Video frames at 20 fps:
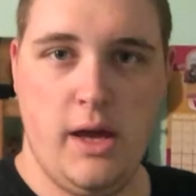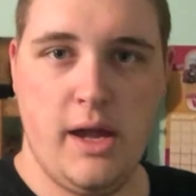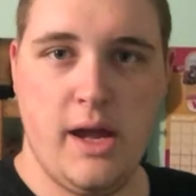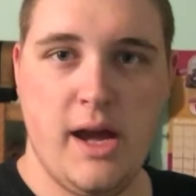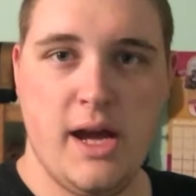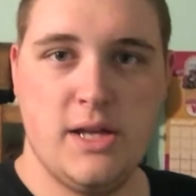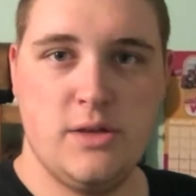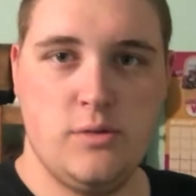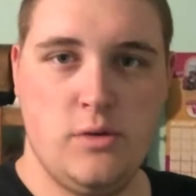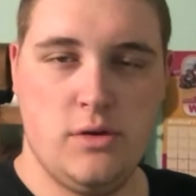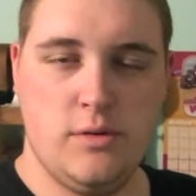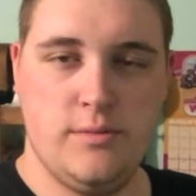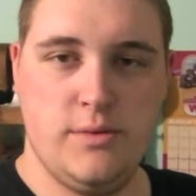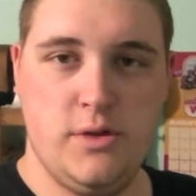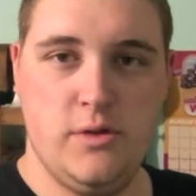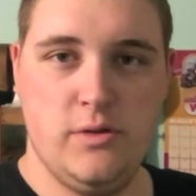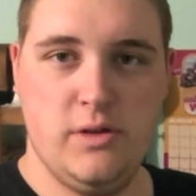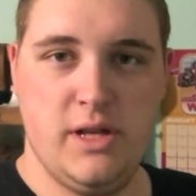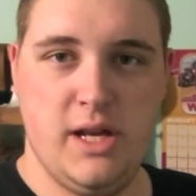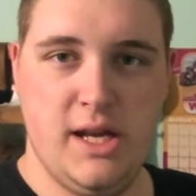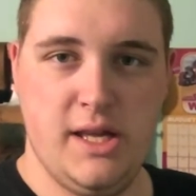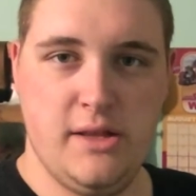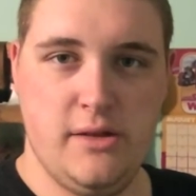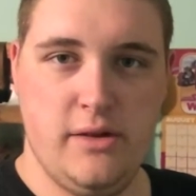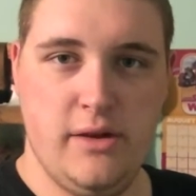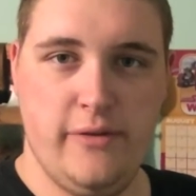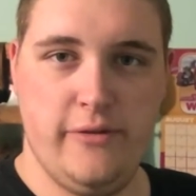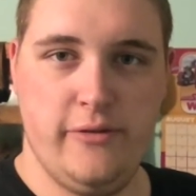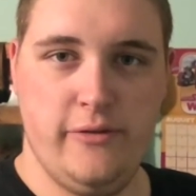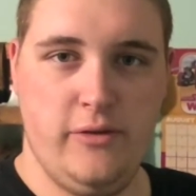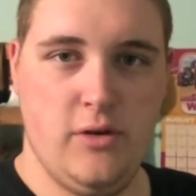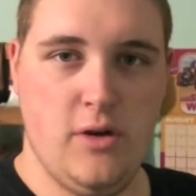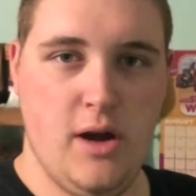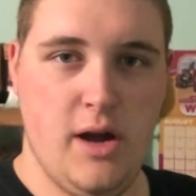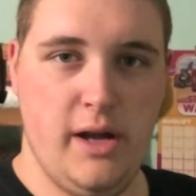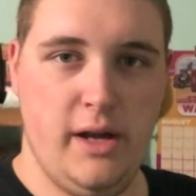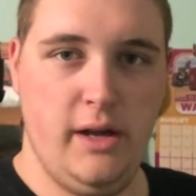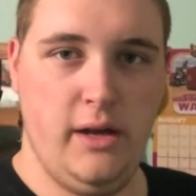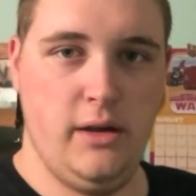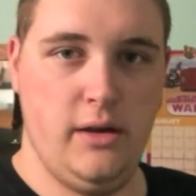Hey guys, welcome to a day in the life of
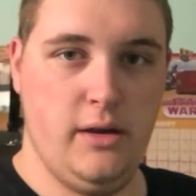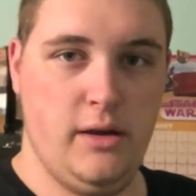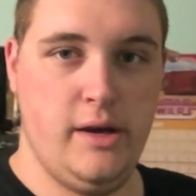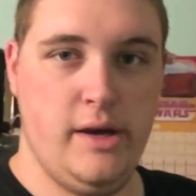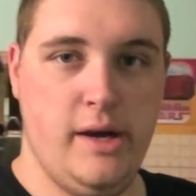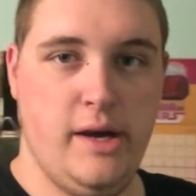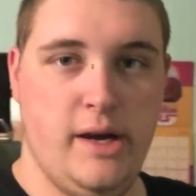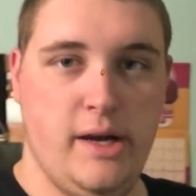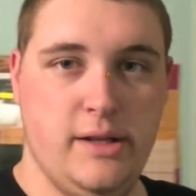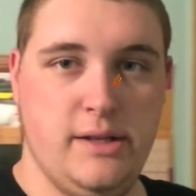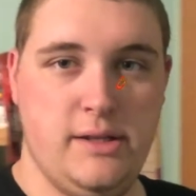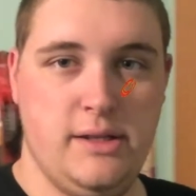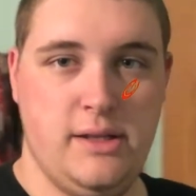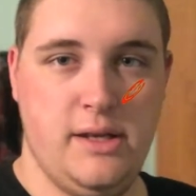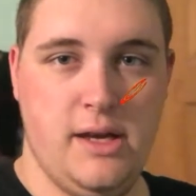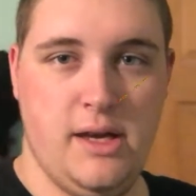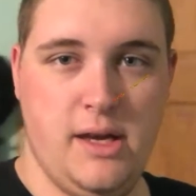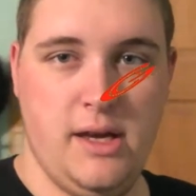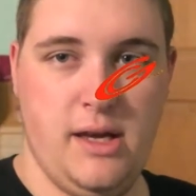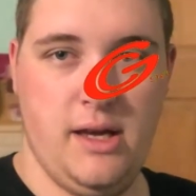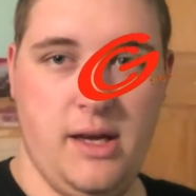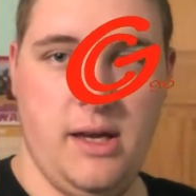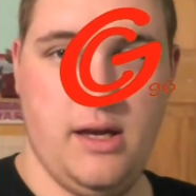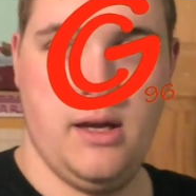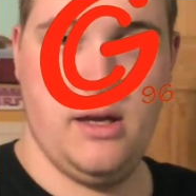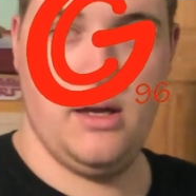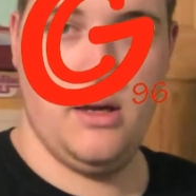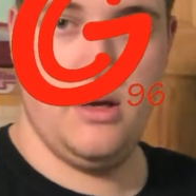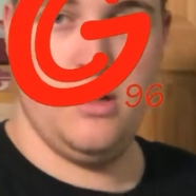Greg. Uh, today,